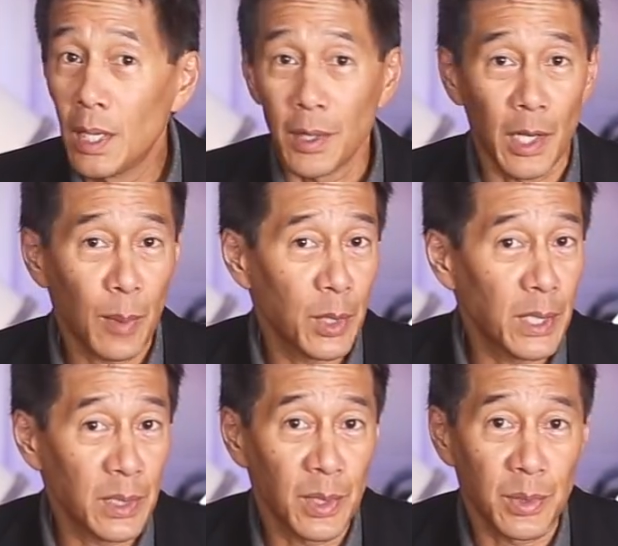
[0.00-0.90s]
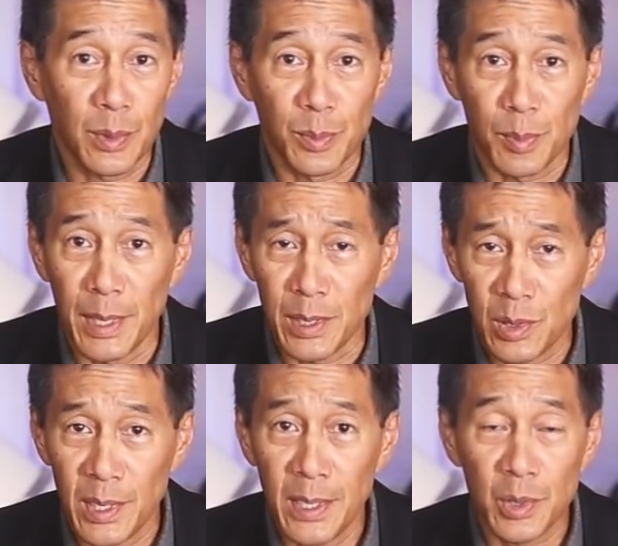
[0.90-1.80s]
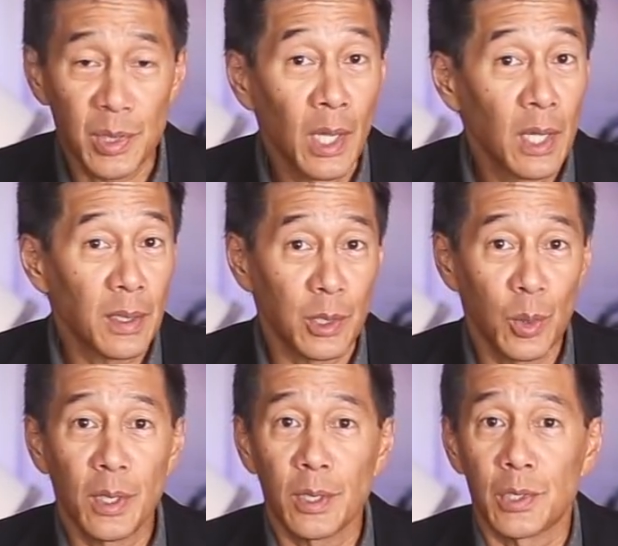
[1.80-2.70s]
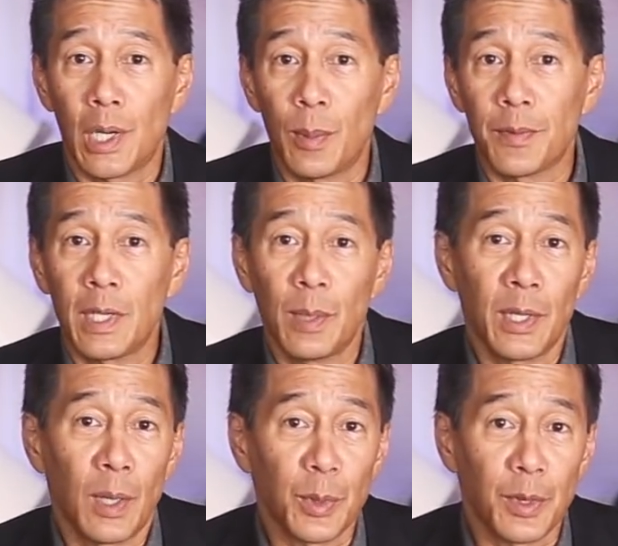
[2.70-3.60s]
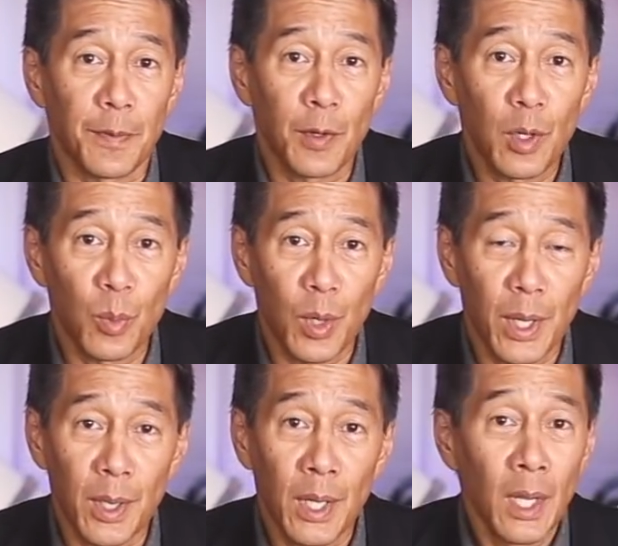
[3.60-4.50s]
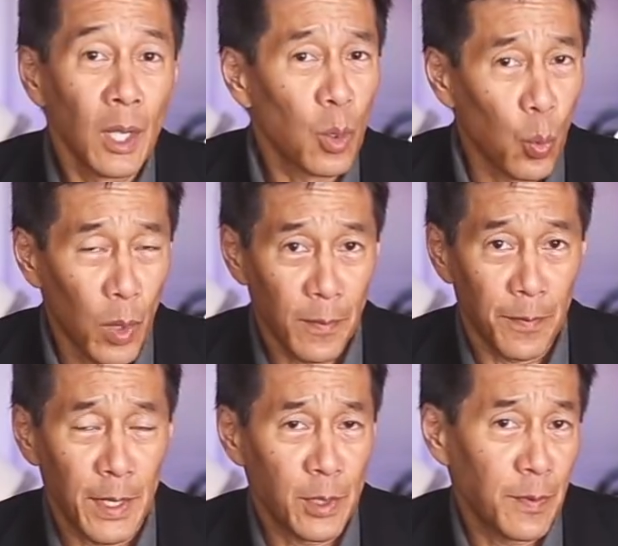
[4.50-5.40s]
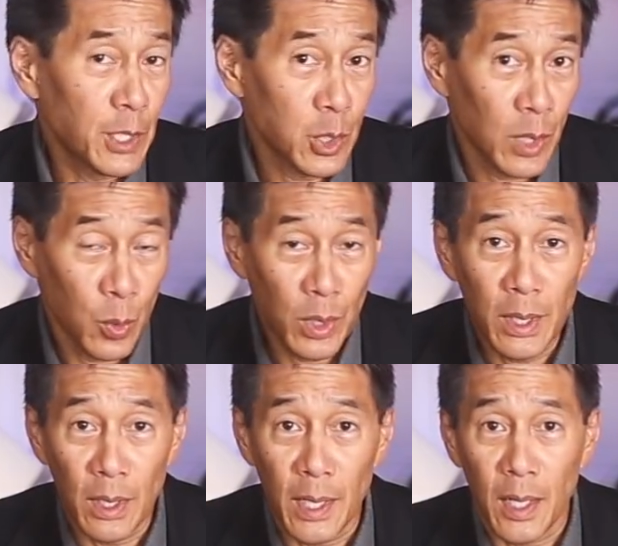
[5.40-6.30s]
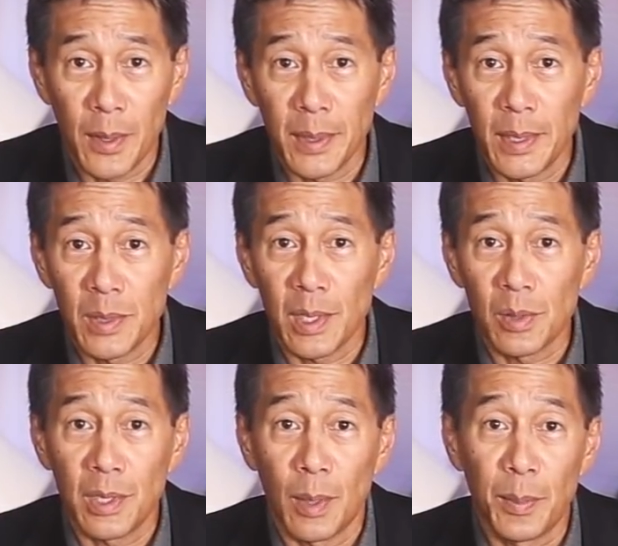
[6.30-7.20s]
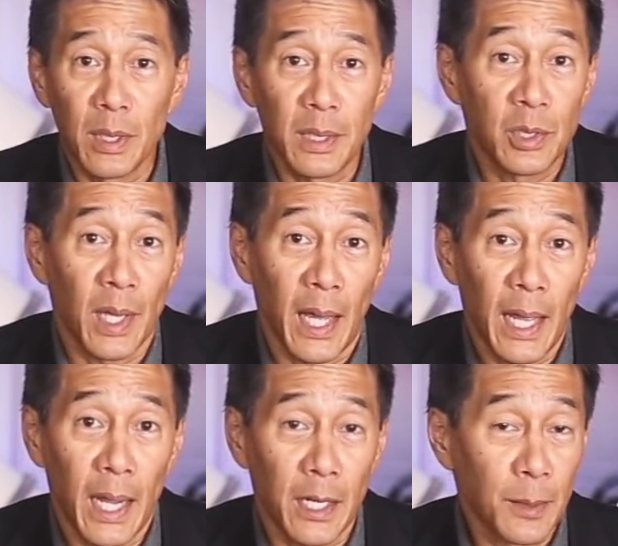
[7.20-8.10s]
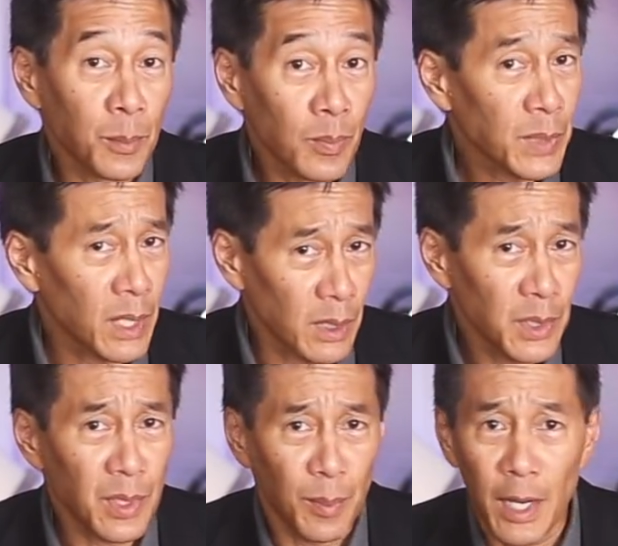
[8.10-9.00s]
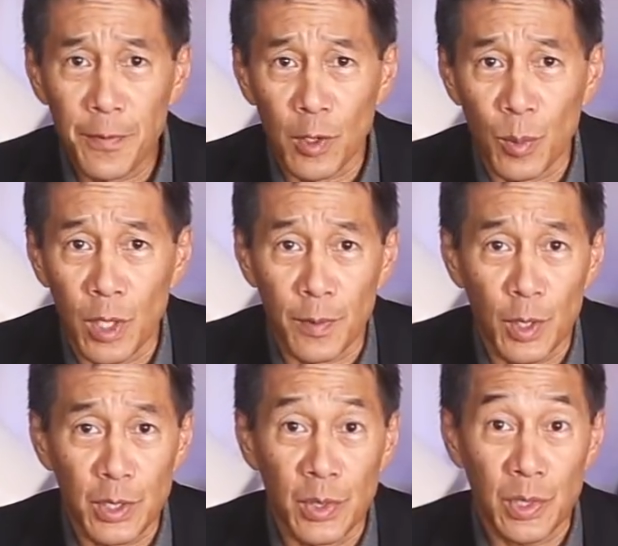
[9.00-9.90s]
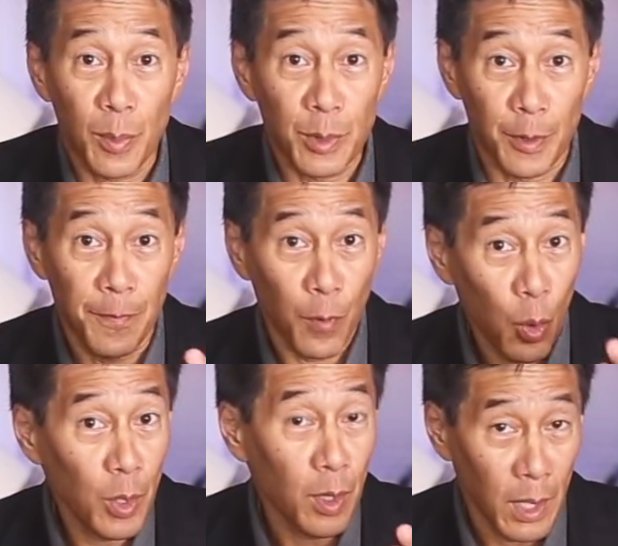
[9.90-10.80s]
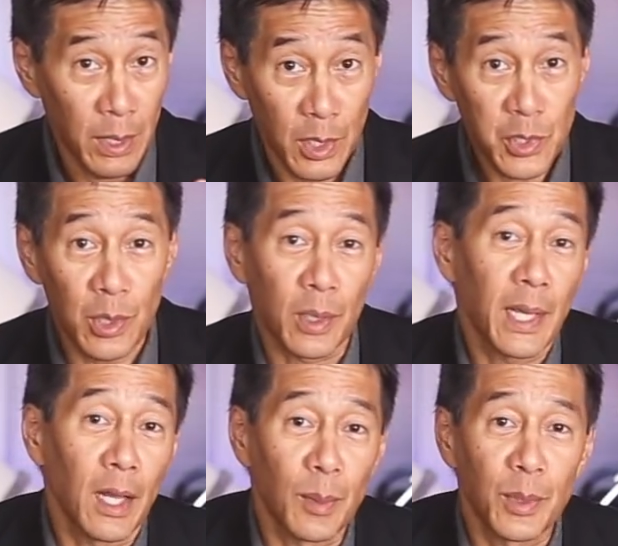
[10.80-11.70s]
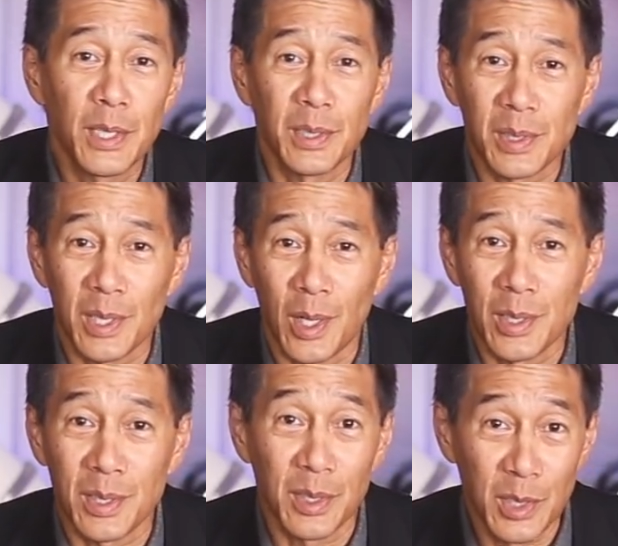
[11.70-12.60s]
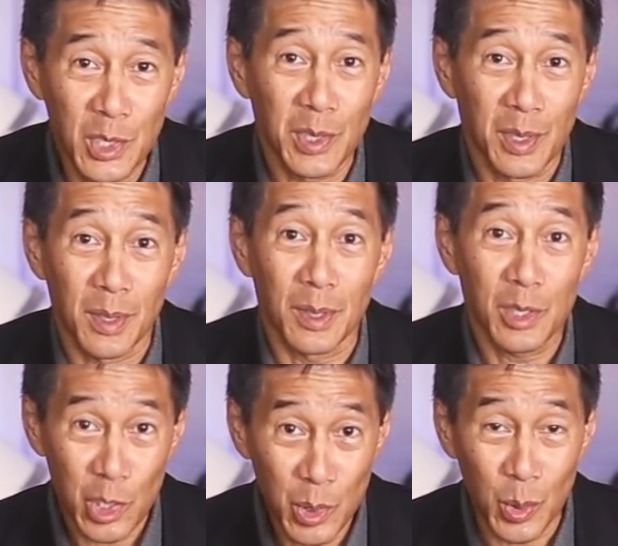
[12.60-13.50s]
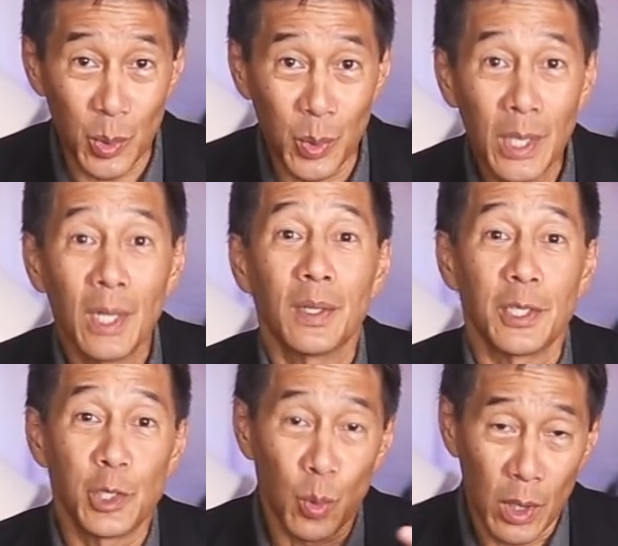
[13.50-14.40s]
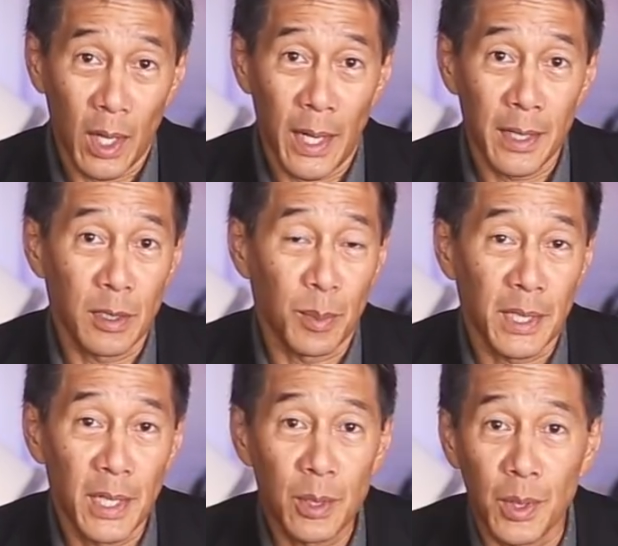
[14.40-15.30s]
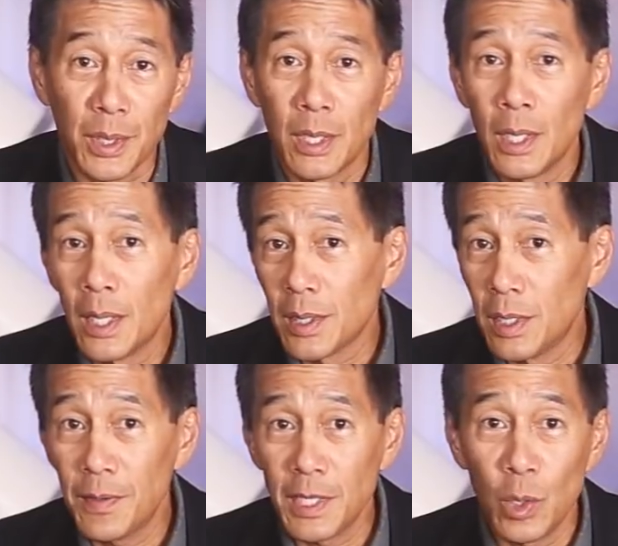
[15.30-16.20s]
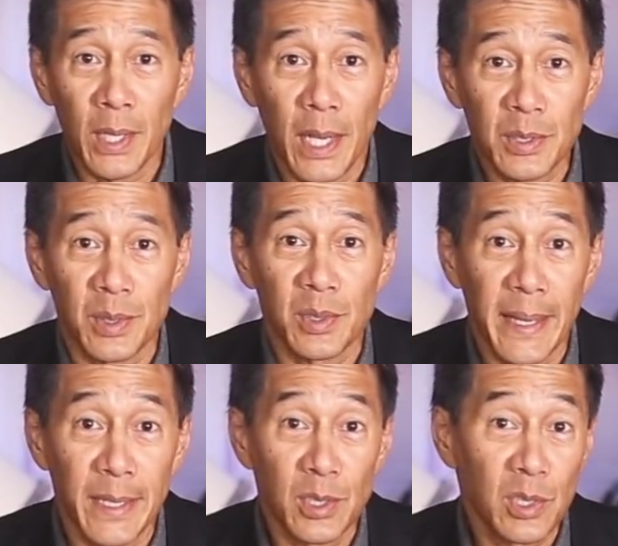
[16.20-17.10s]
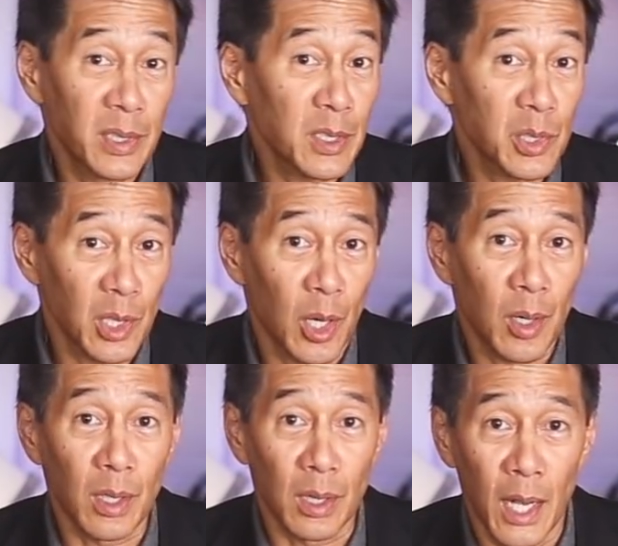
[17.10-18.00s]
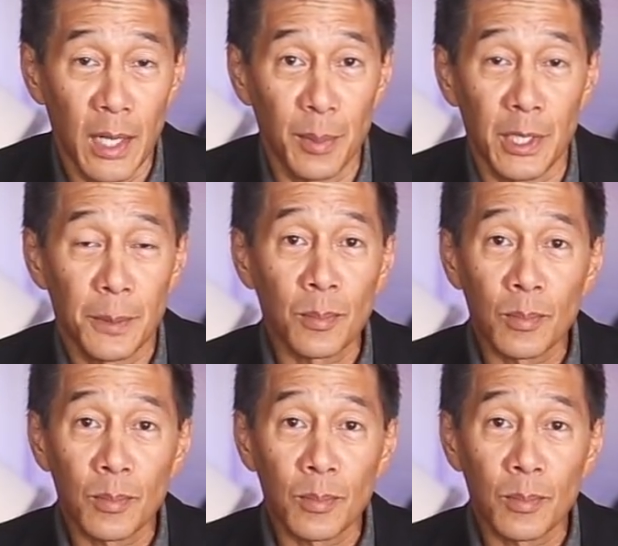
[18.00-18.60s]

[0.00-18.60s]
The operating system makes sense. They do a good job of keeping up with the firmware. One feature I really like on these is the ability to add at least in my firmware versions, up to four additional calibration stars in addition to the two that you align to begin with, giving you in essence a six-star alignment.